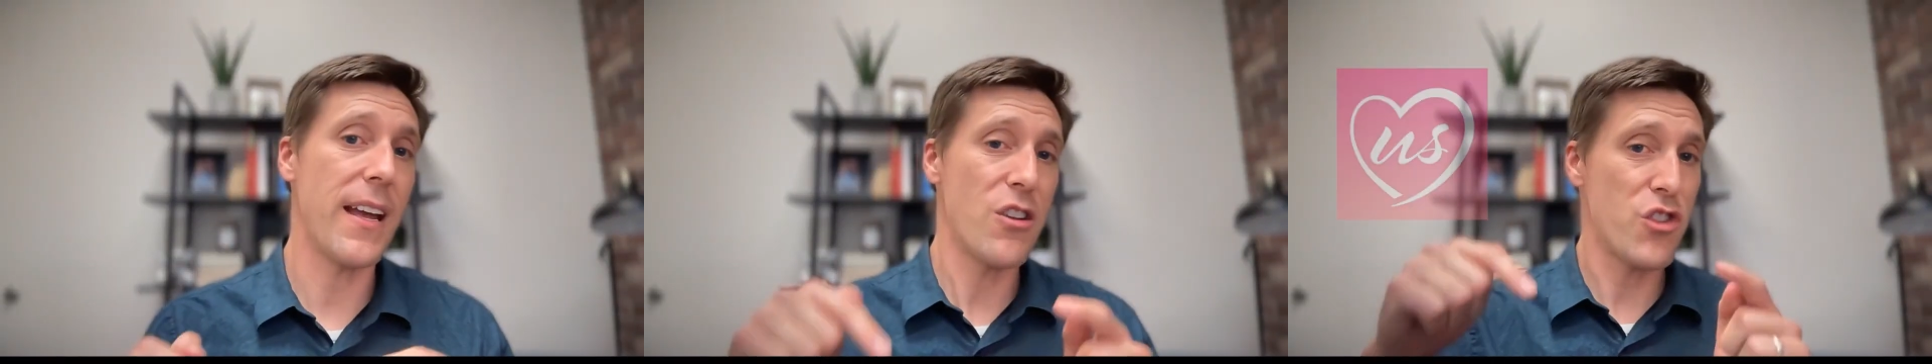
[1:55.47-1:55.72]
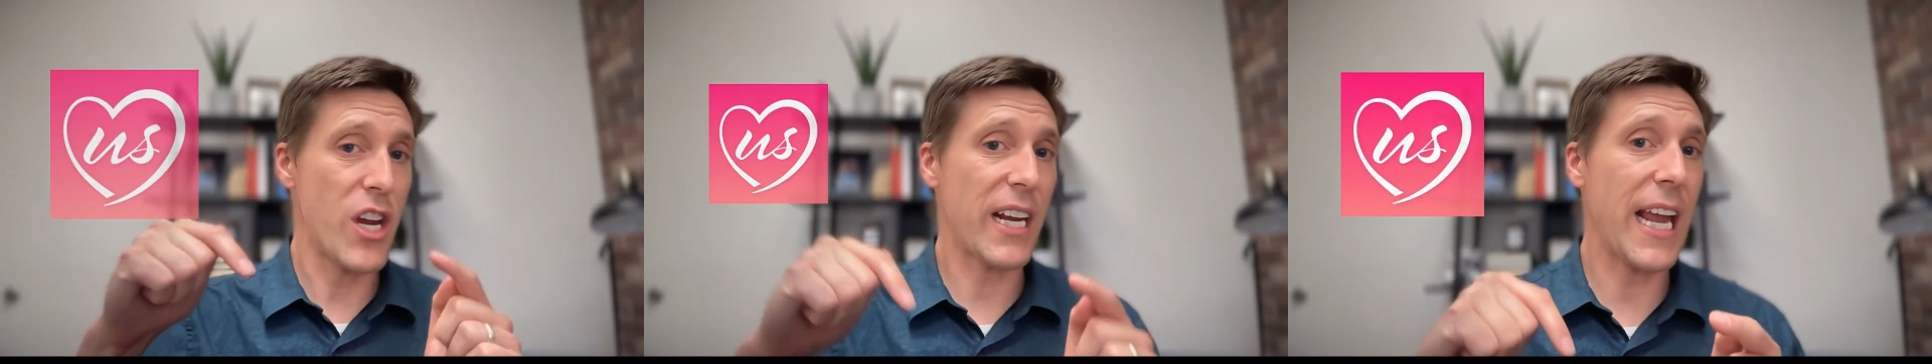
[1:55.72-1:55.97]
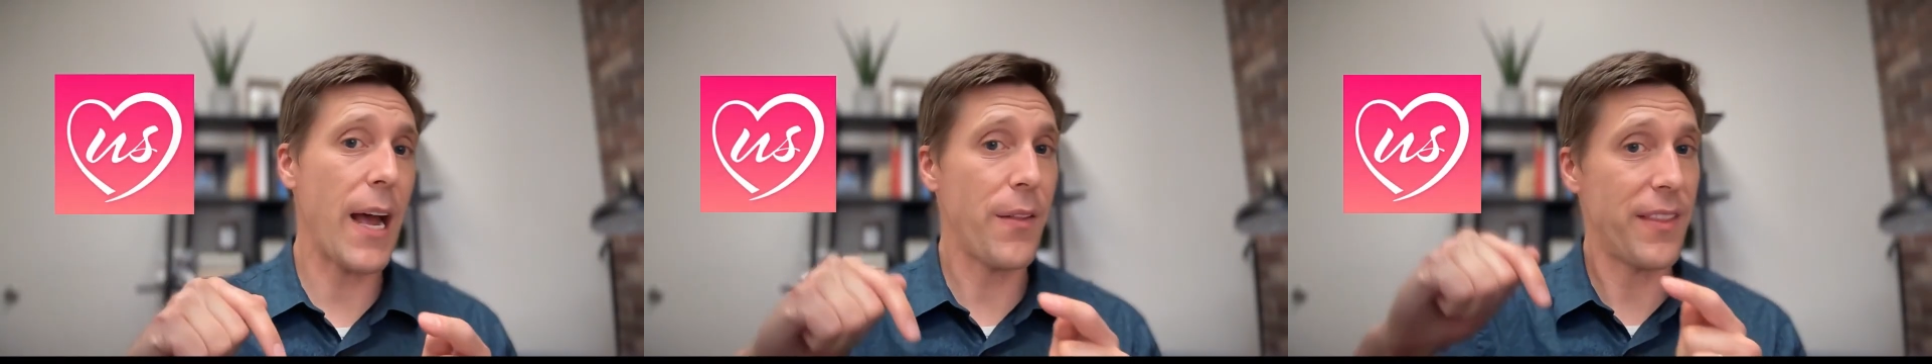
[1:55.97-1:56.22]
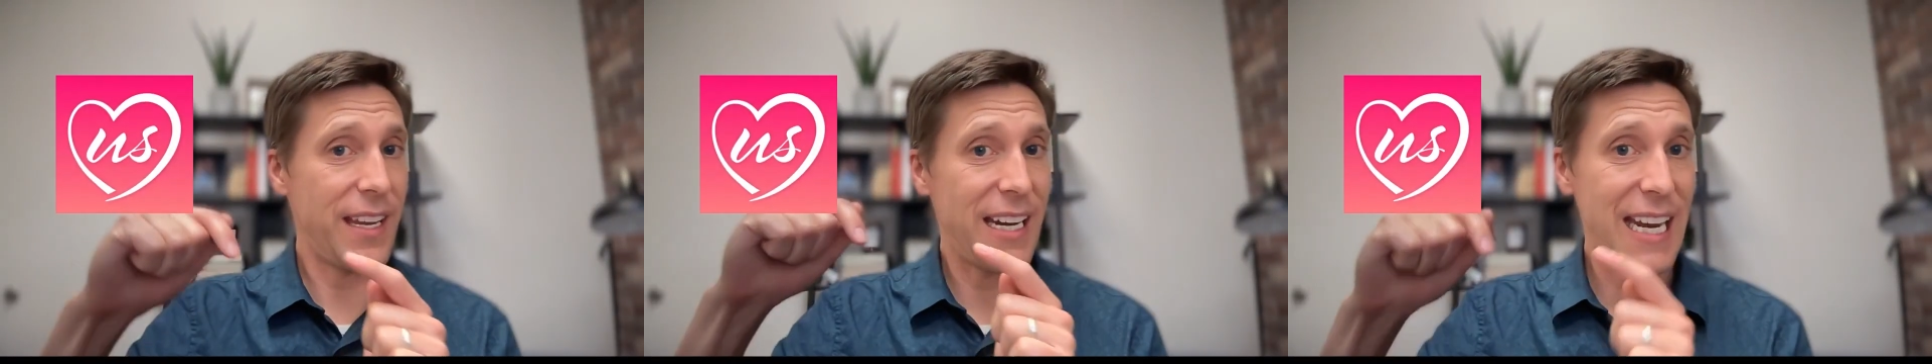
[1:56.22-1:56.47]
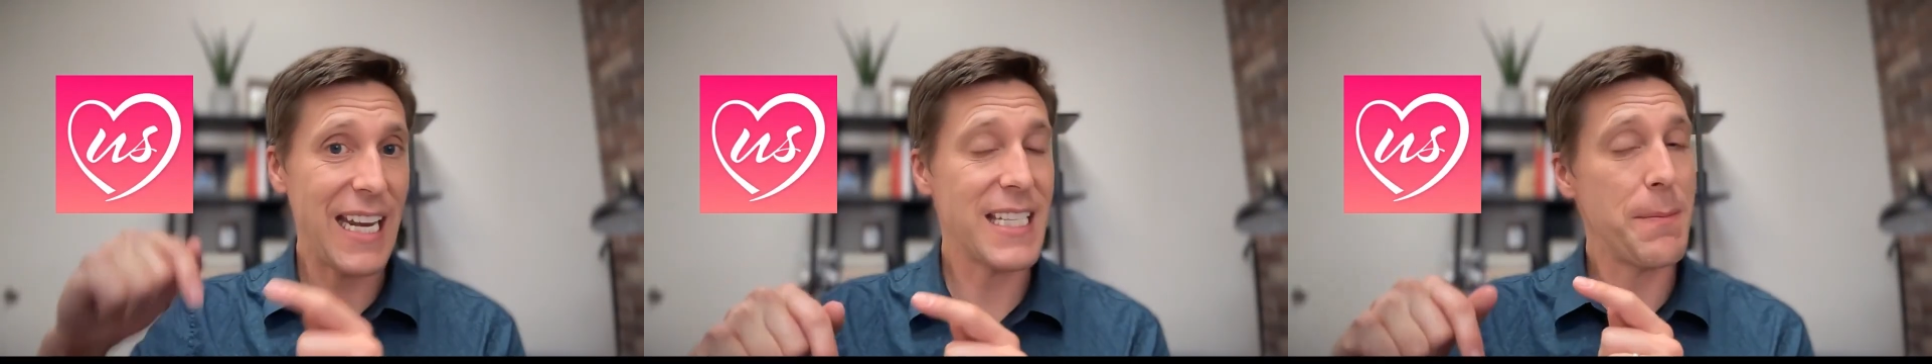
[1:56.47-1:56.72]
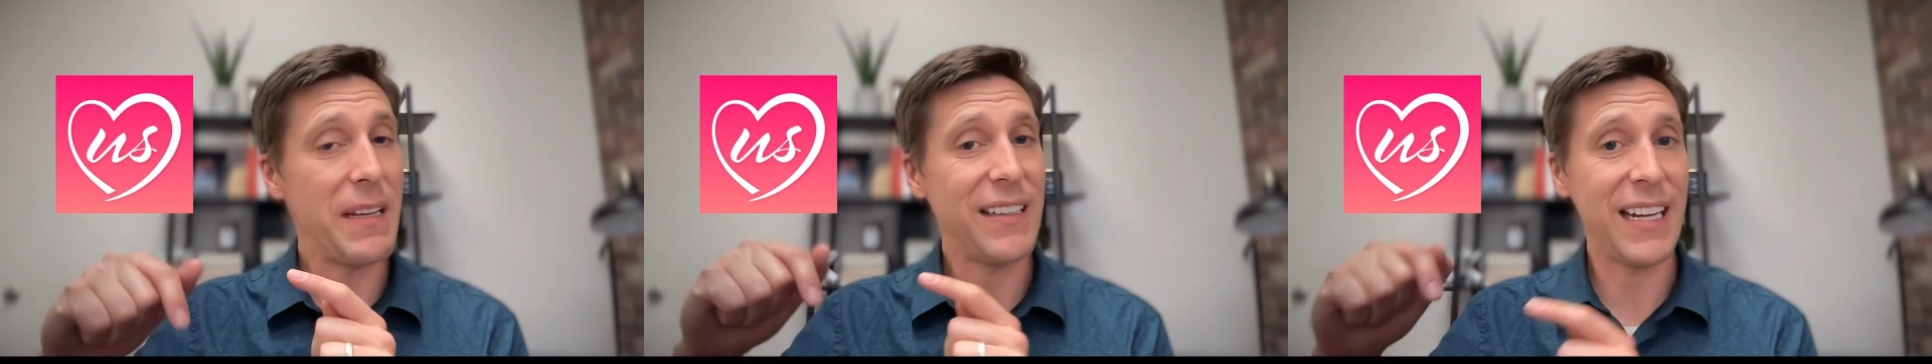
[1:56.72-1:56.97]
check out the
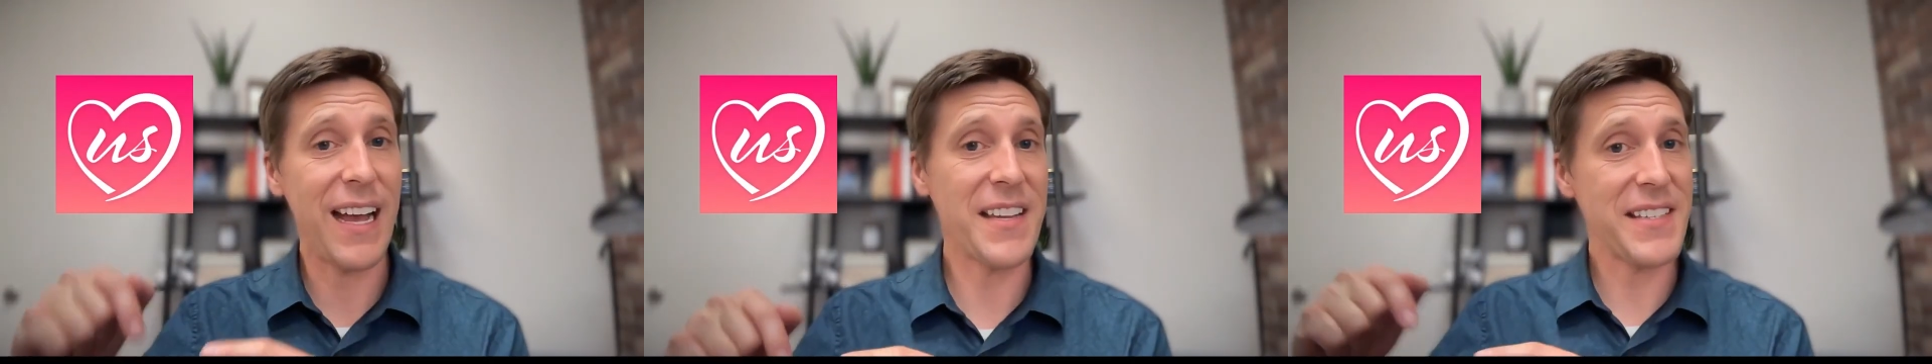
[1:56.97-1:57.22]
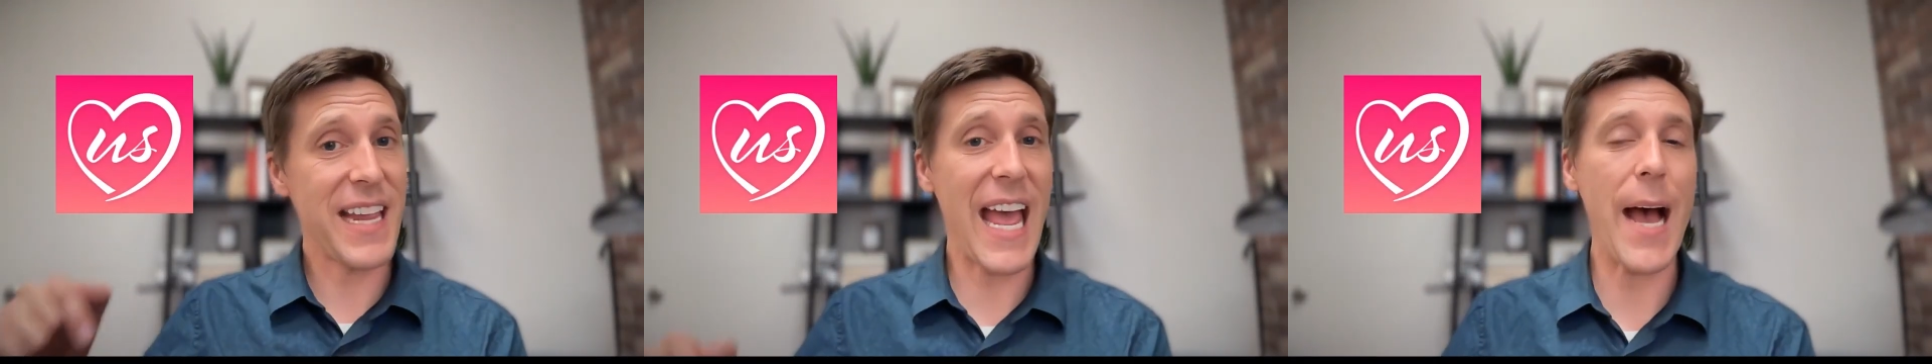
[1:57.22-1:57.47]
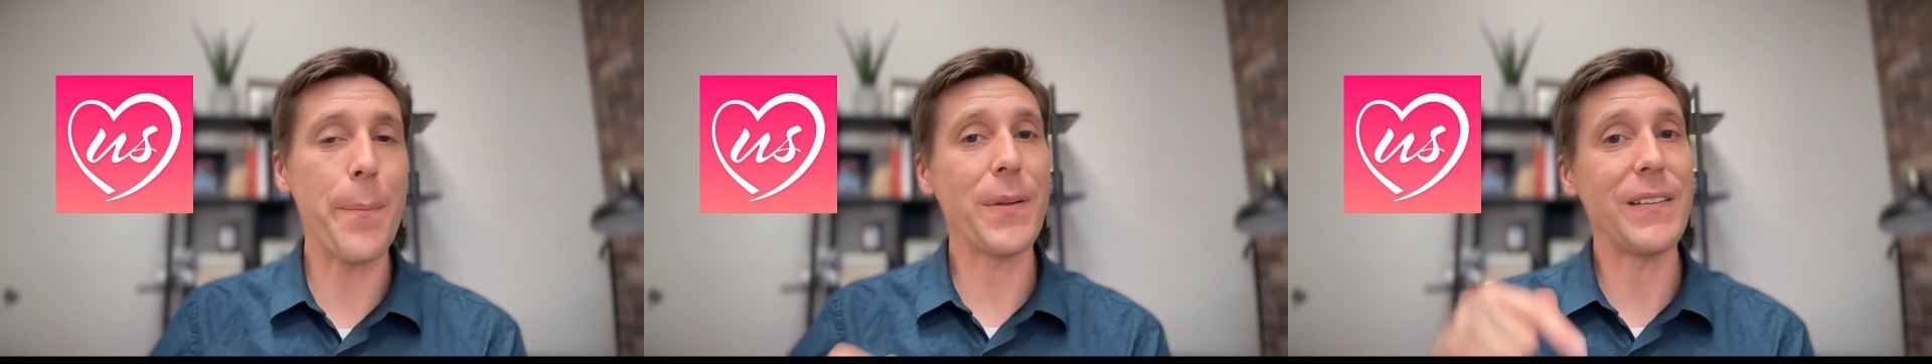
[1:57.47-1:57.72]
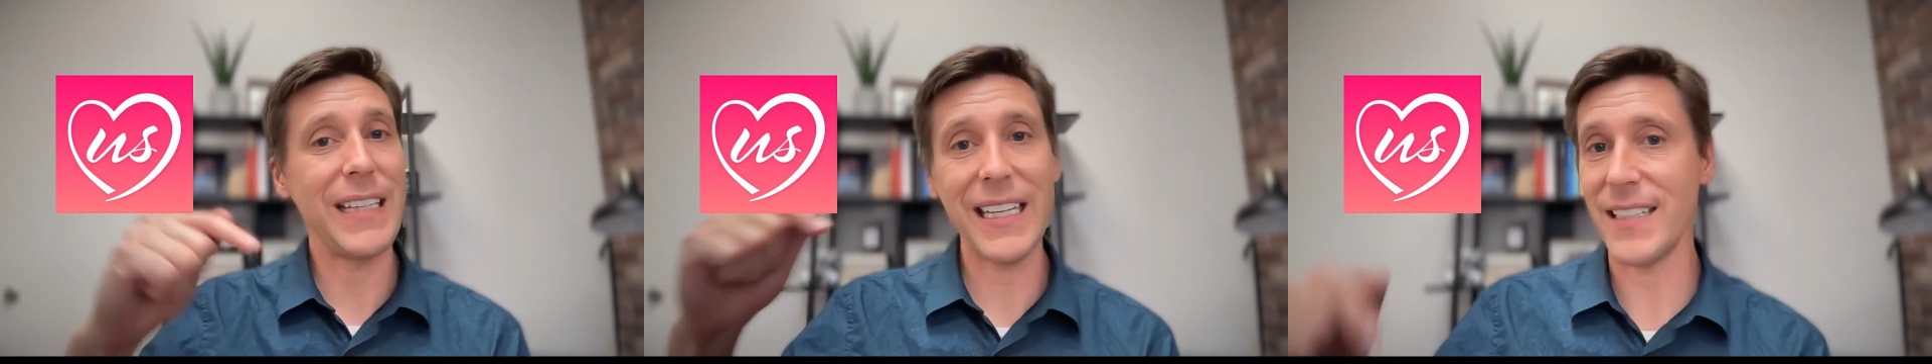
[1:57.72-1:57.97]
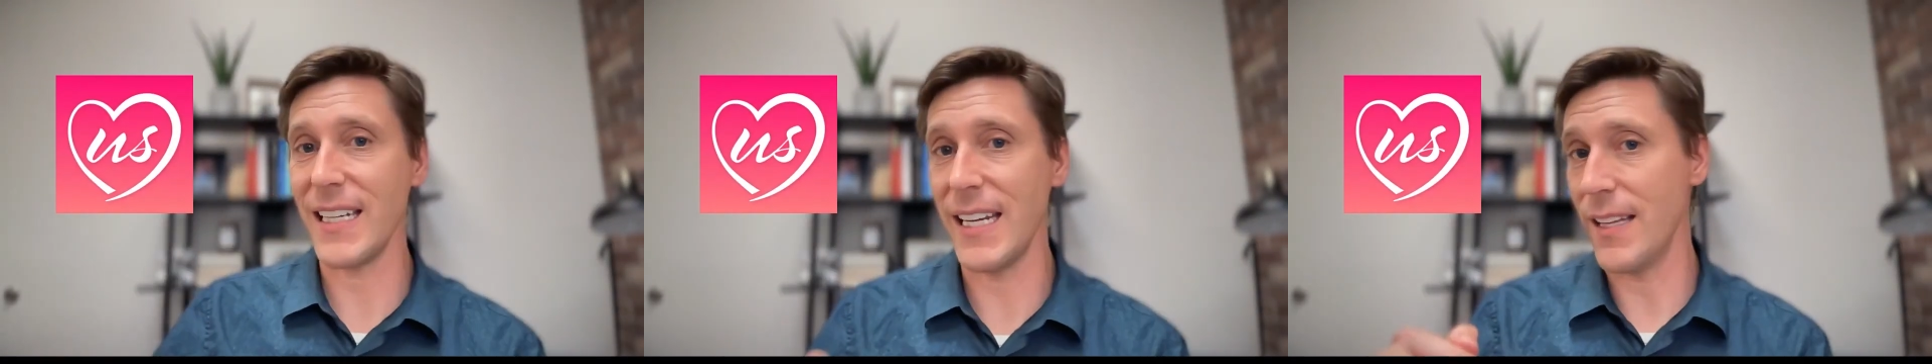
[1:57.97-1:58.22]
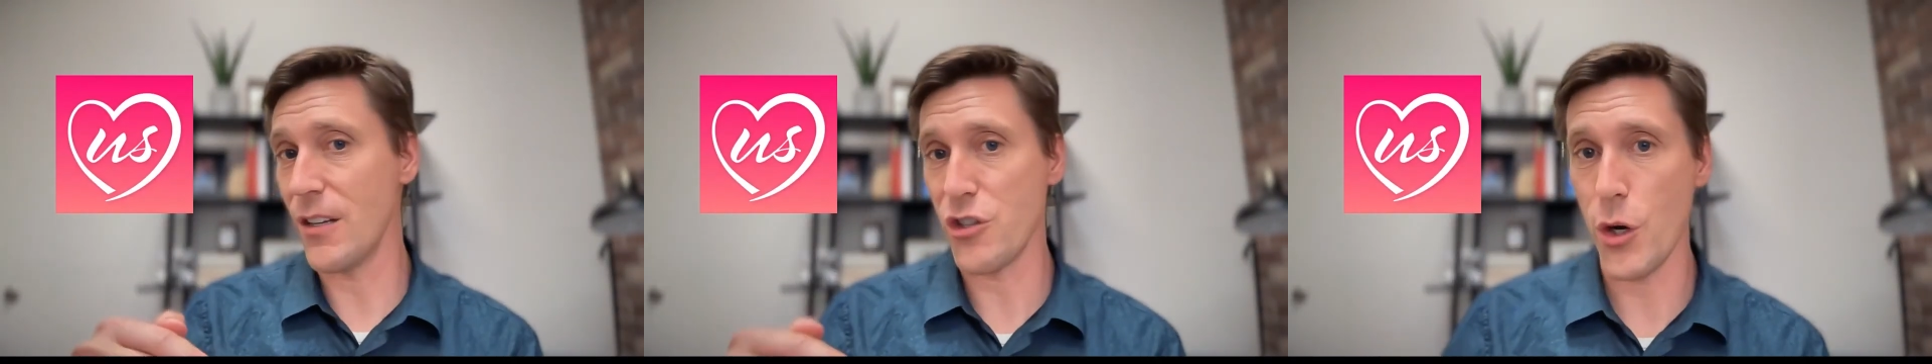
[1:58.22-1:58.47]
Intimately Us app linked
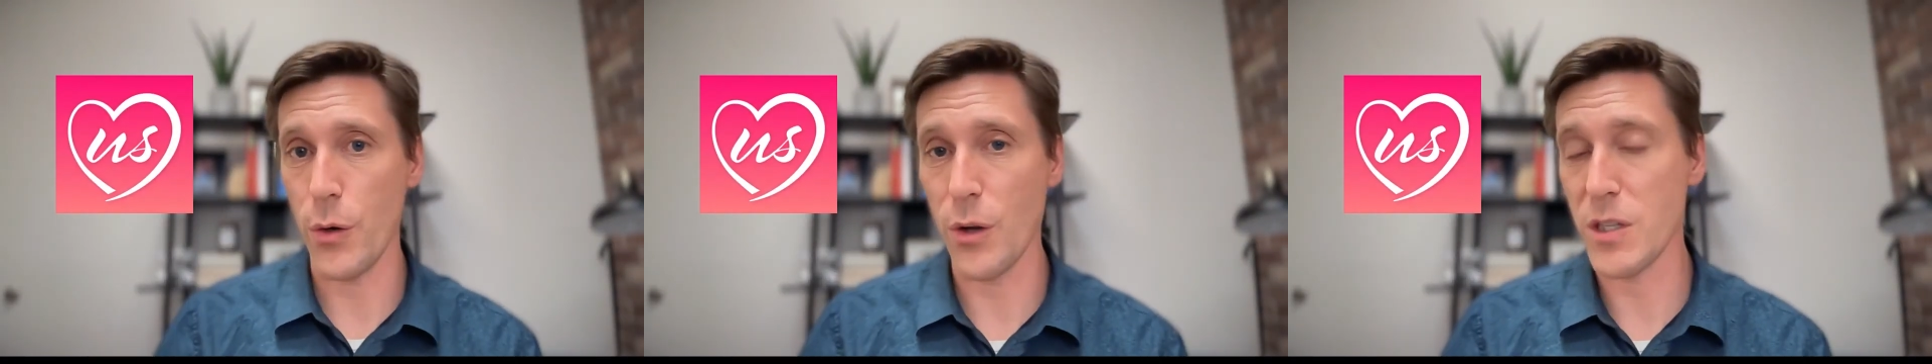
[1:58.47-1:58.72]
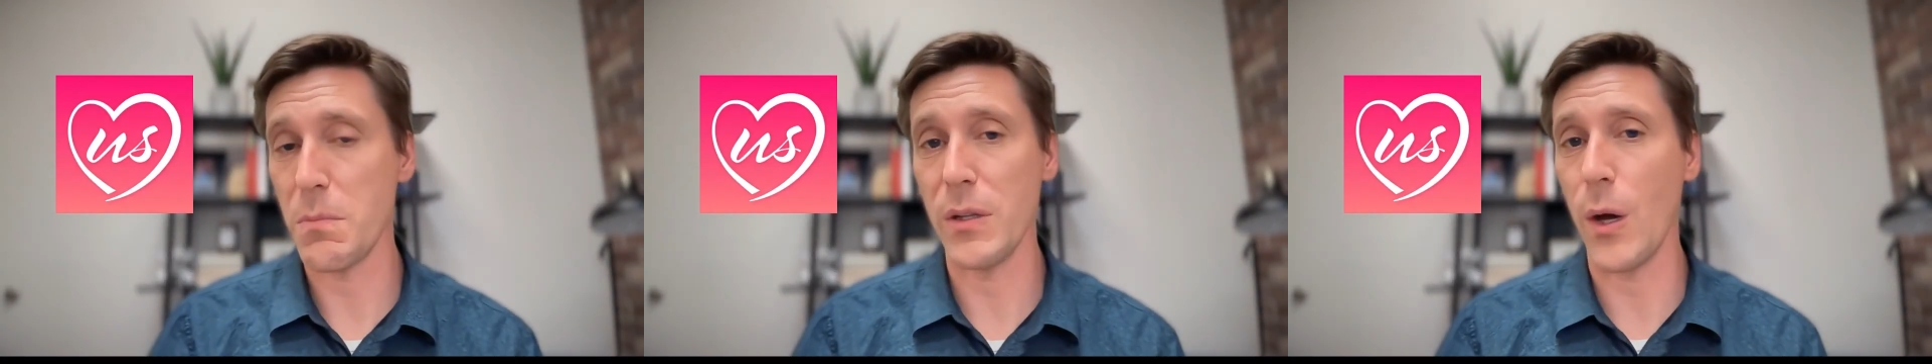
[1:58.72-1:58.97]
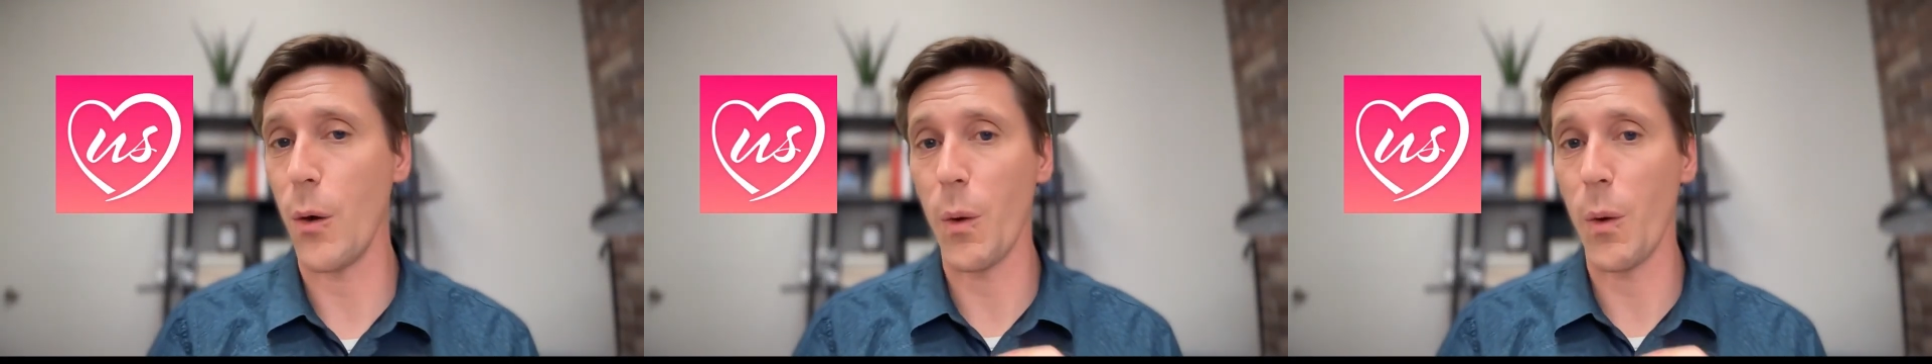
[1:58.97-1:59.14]
in the show notes below,